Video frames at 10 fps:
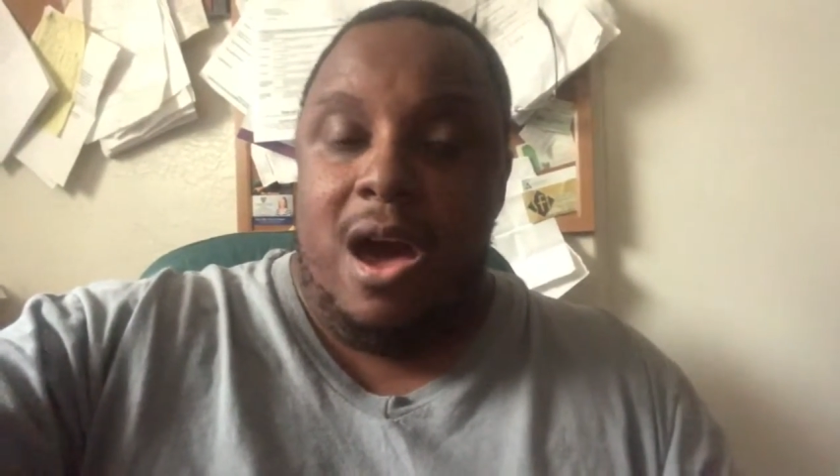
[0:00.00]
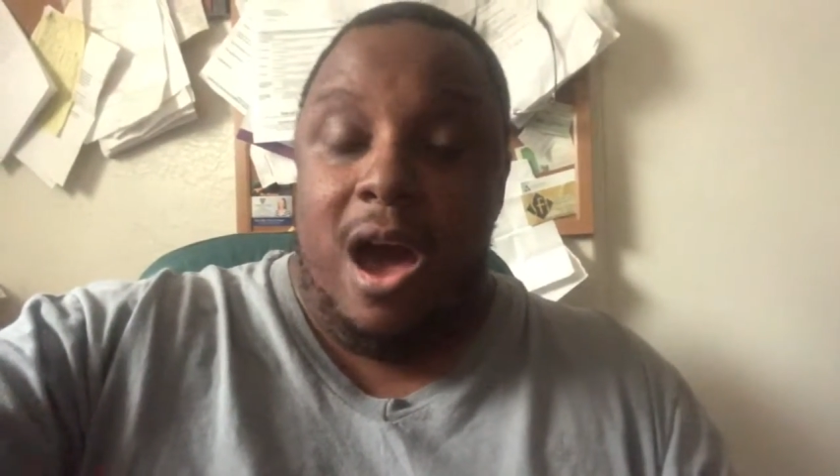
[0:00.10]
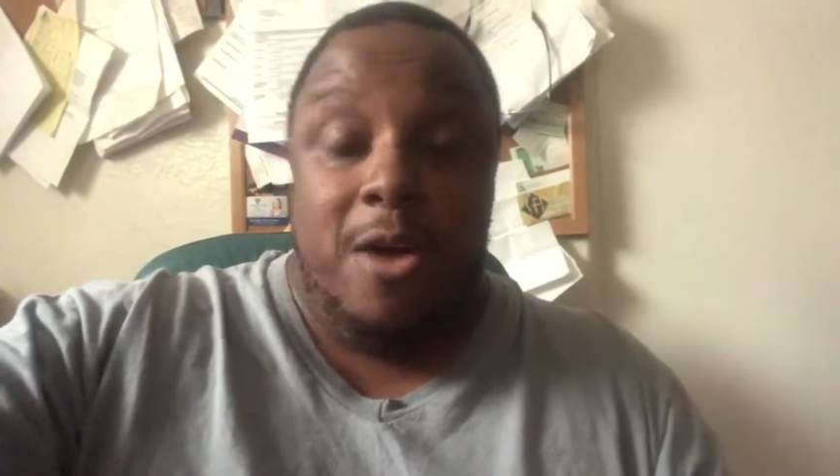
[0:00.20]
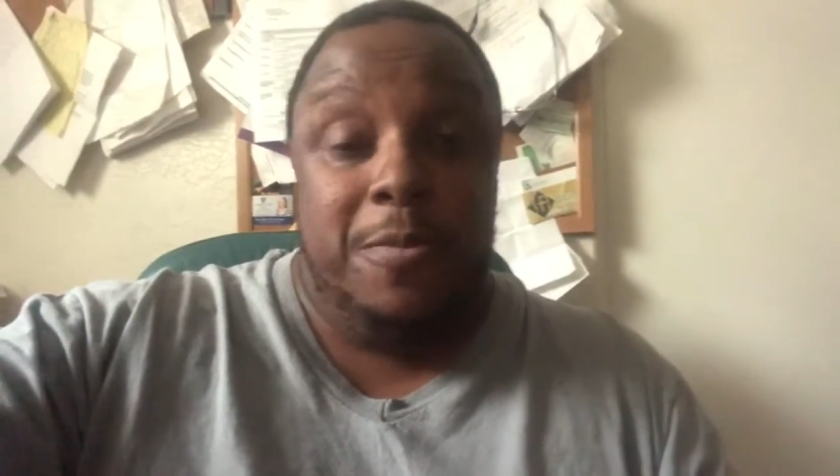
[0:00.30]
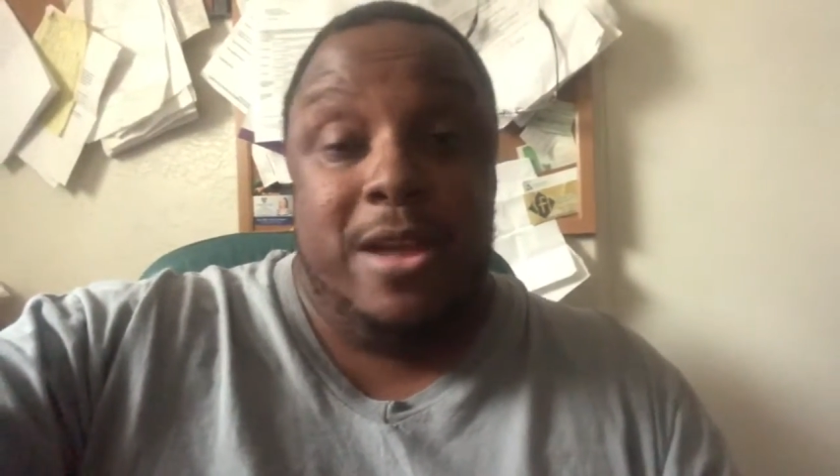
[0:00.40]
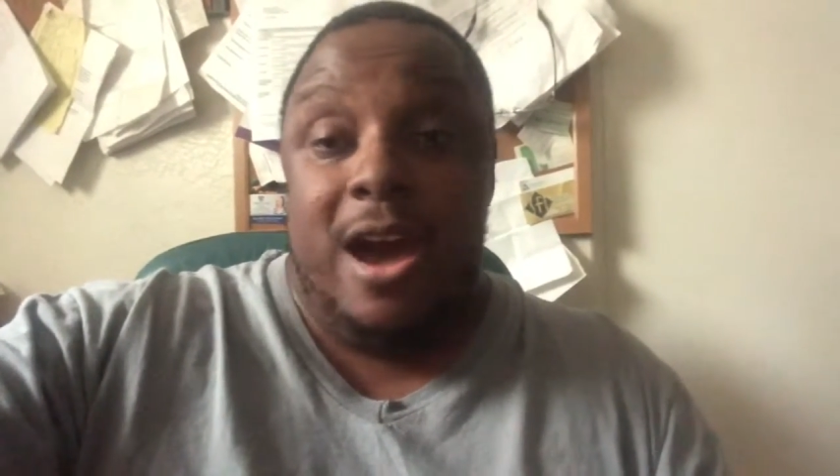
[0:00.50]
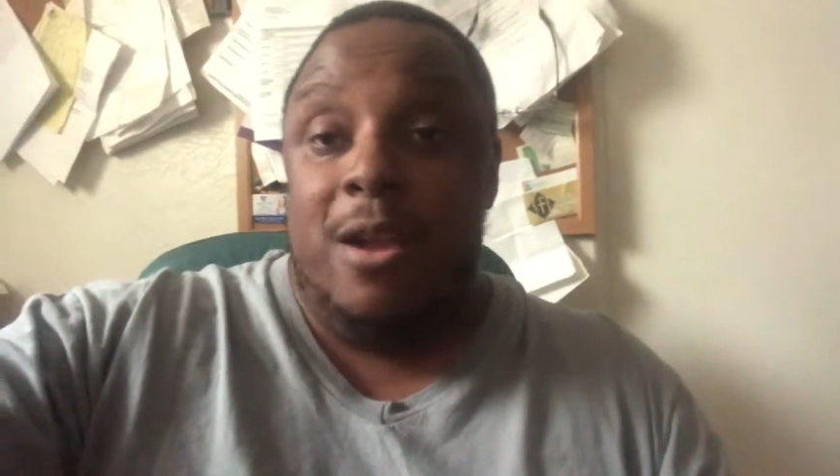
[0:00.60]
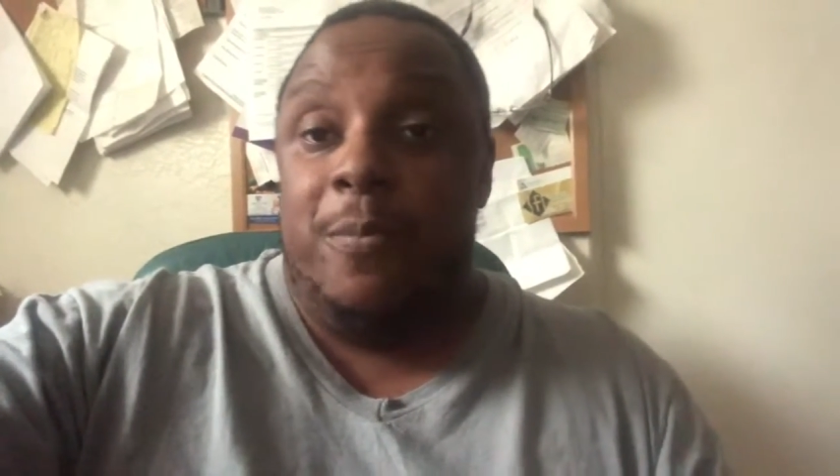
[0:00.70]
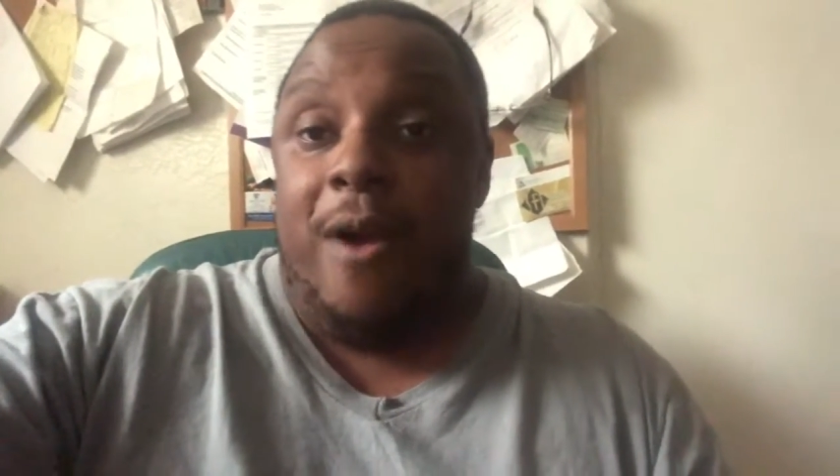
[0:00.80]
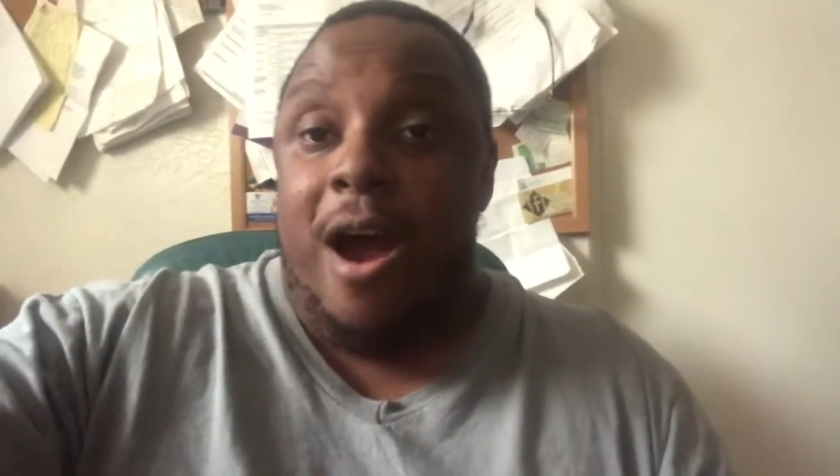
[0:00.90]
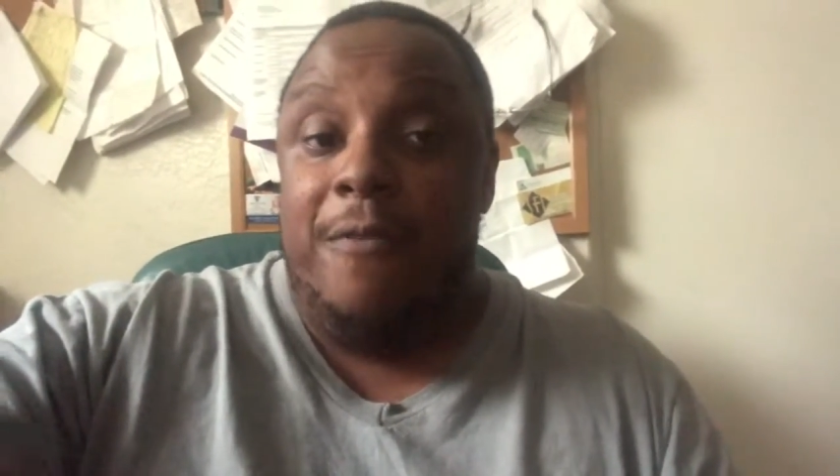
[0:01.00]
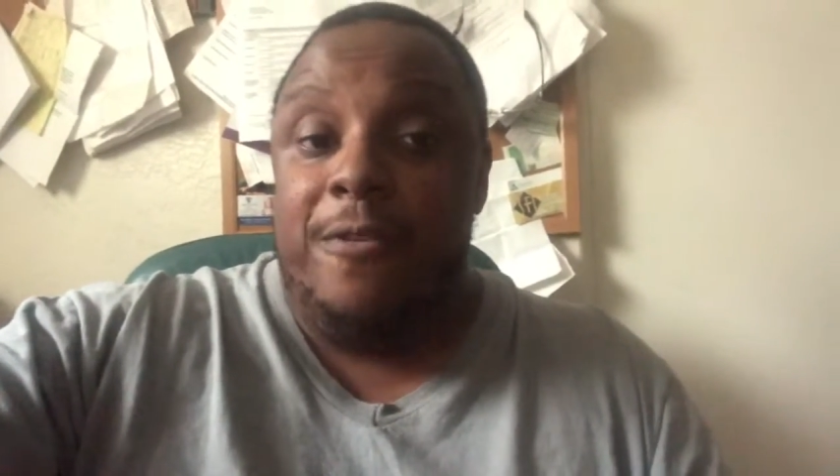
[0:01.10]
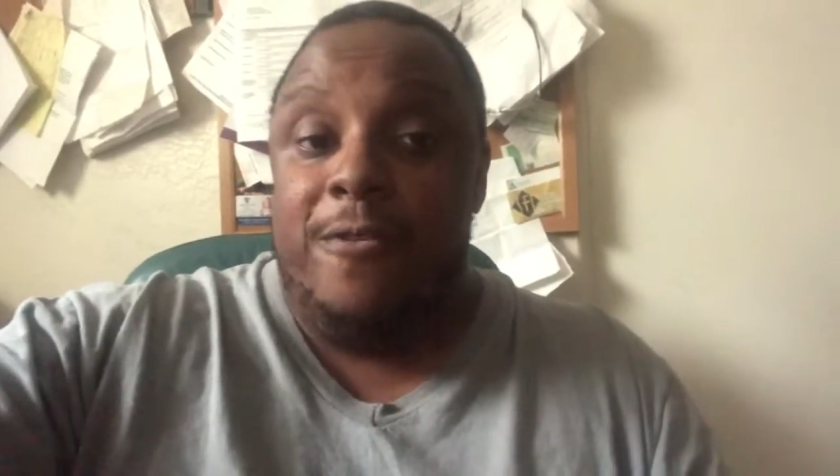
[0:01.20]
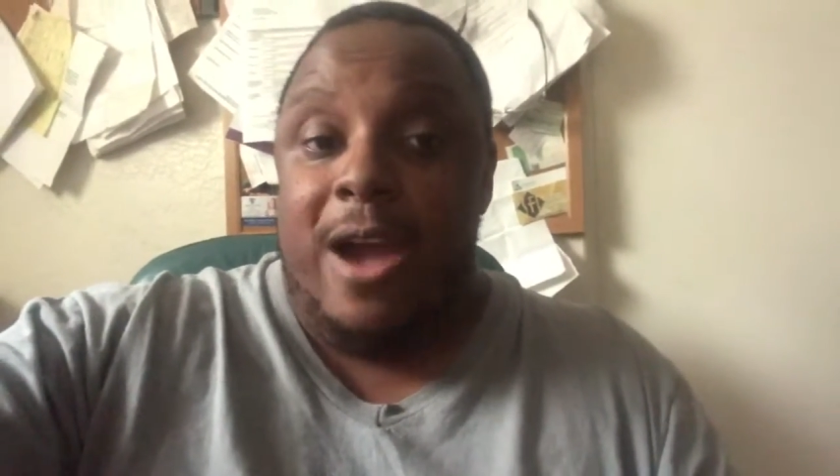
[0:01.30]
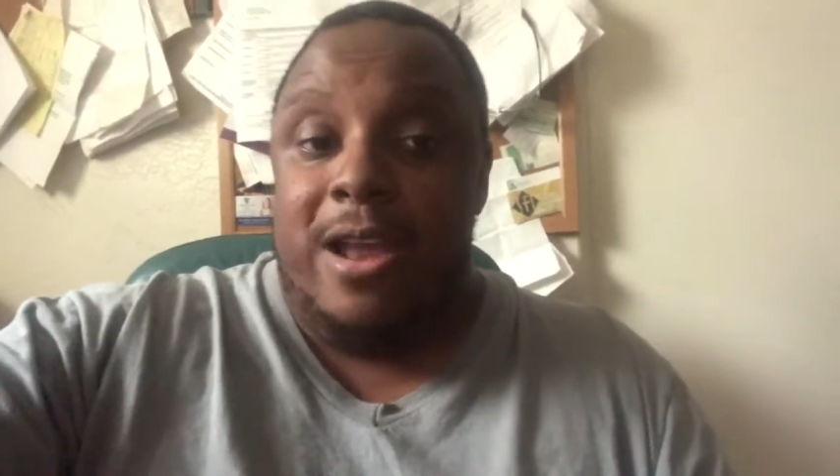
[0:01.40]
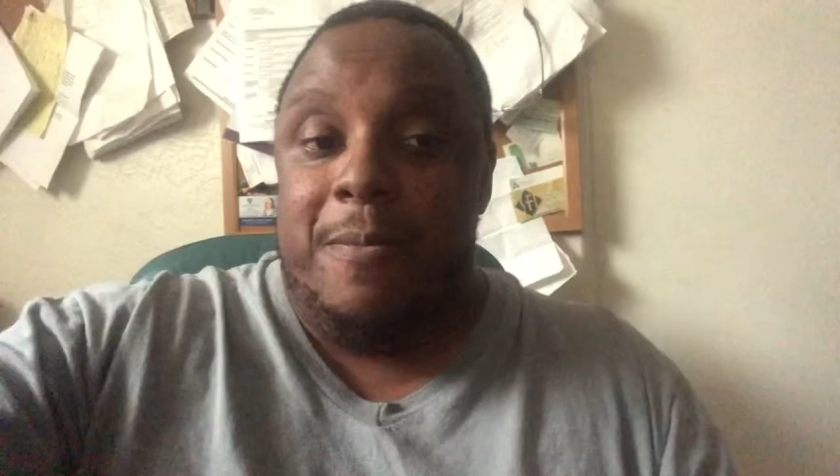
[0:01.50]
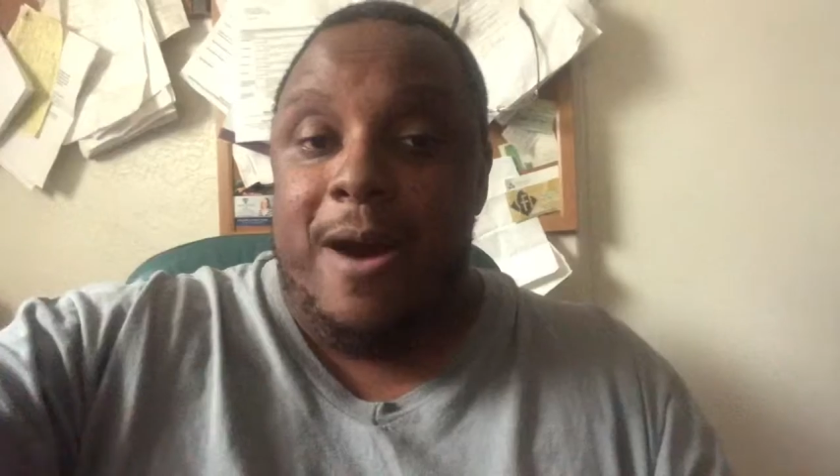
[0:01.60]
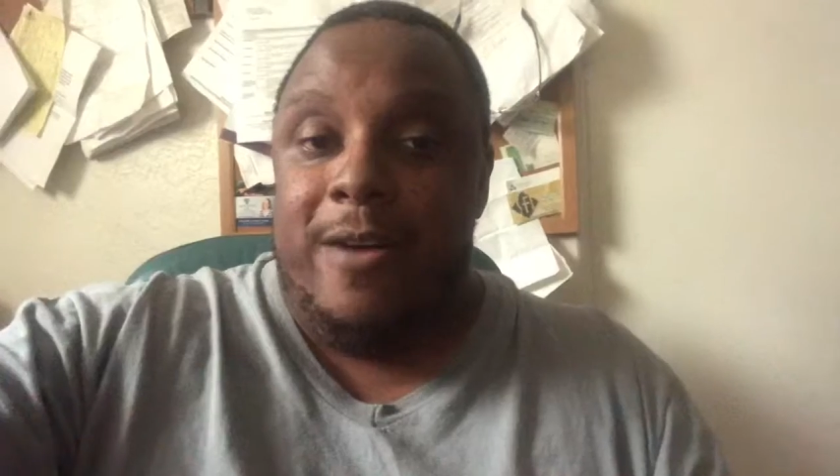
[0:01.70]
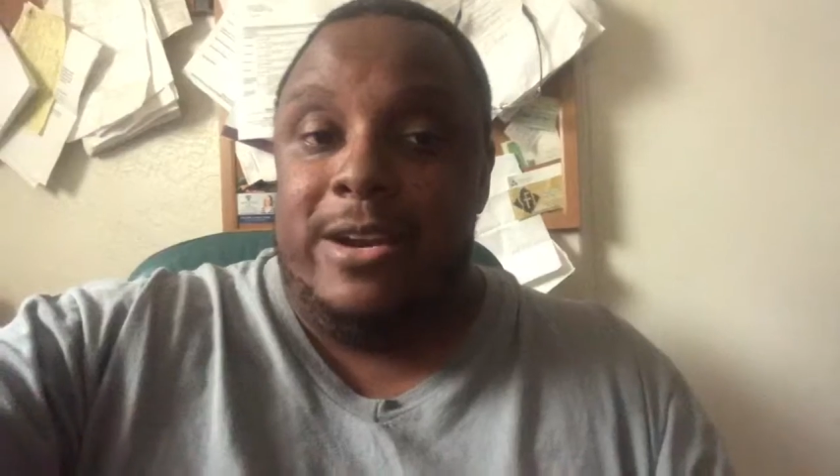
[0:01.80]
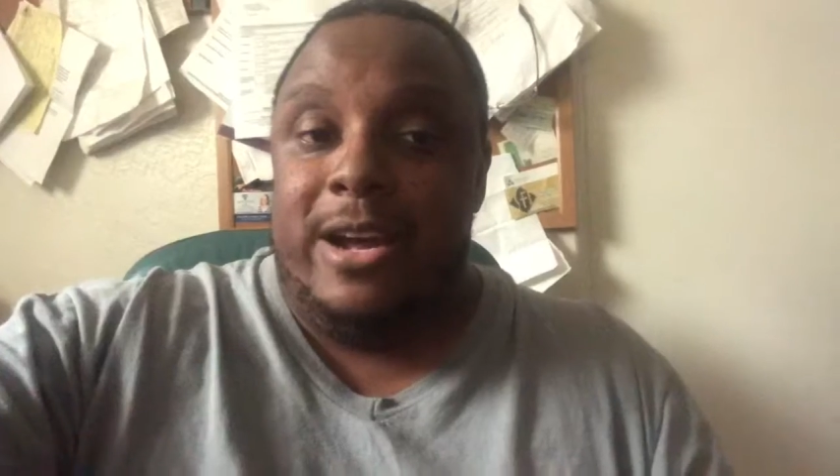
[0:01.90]
I'll be out of profit right
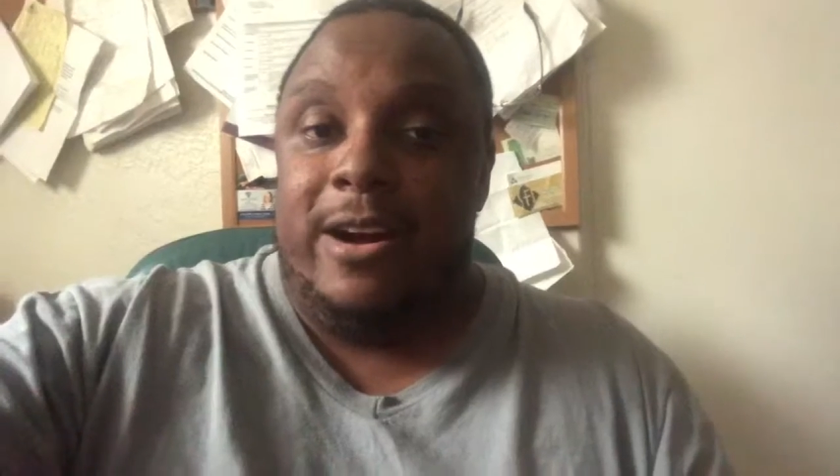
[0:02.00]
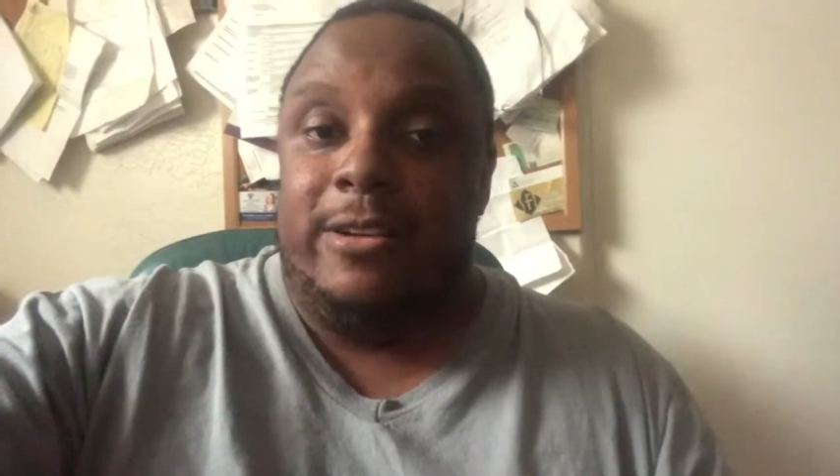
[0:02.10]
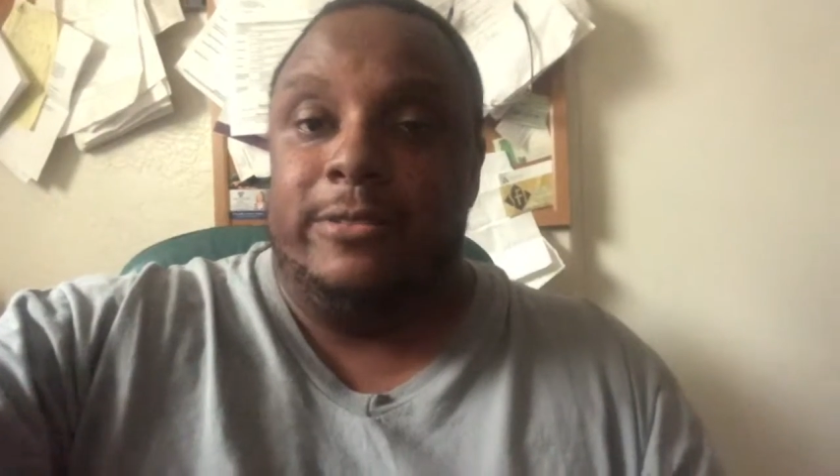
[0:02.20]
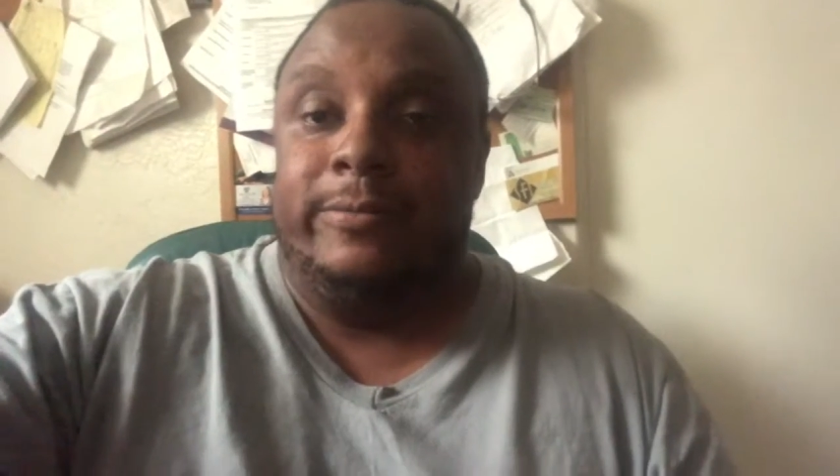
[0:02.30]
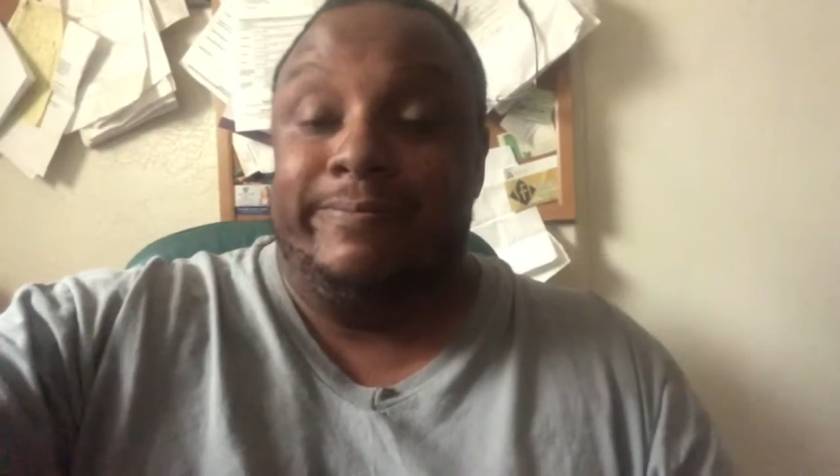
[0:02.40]
about now.